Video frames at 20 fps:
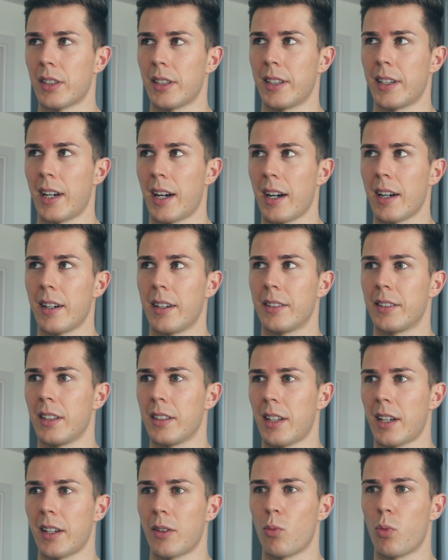yeah, and
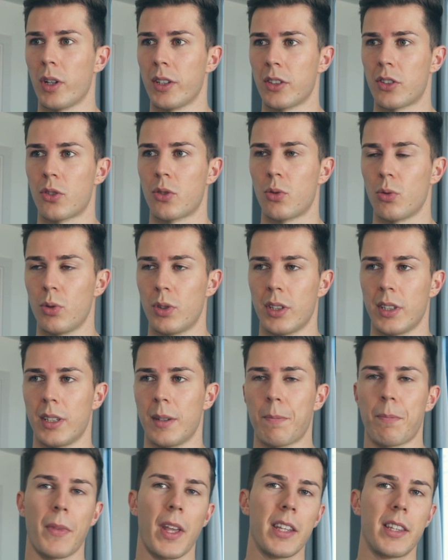then I went to
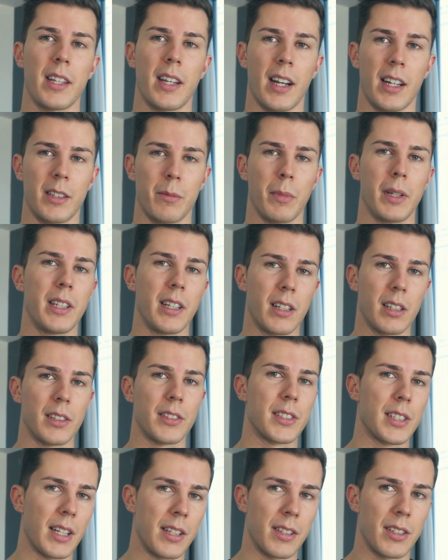the Etihad Medical
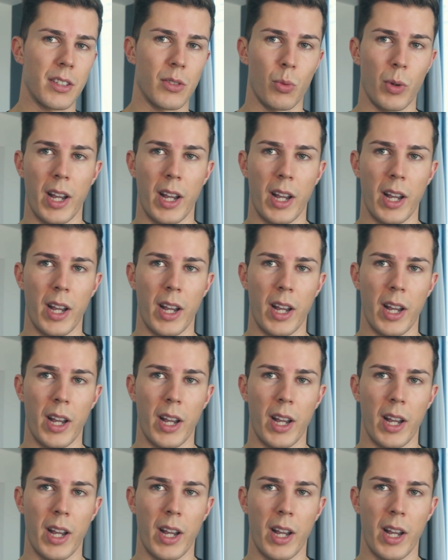Center.